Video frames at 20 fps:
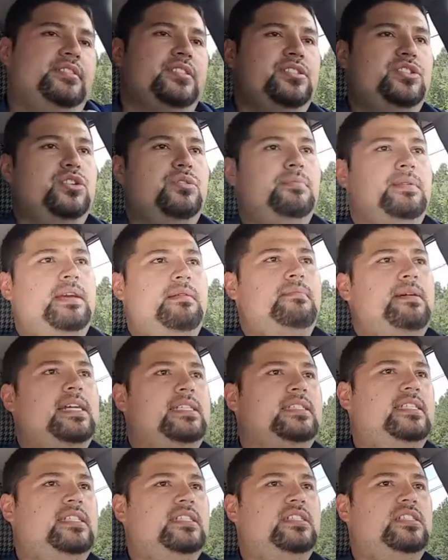shoot me a
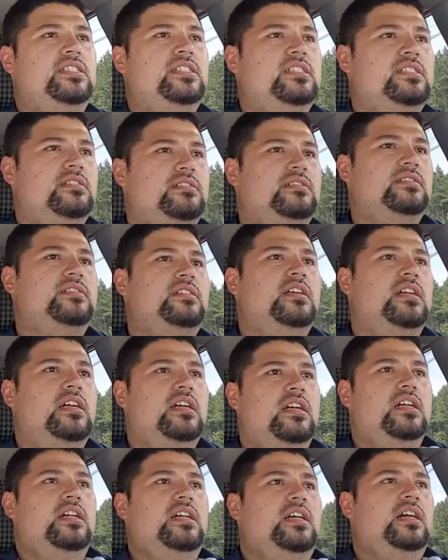message.
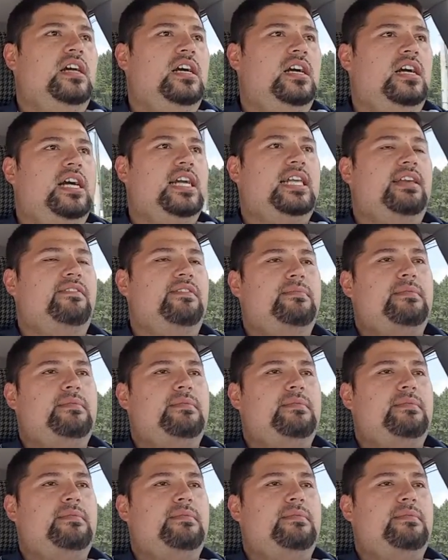Give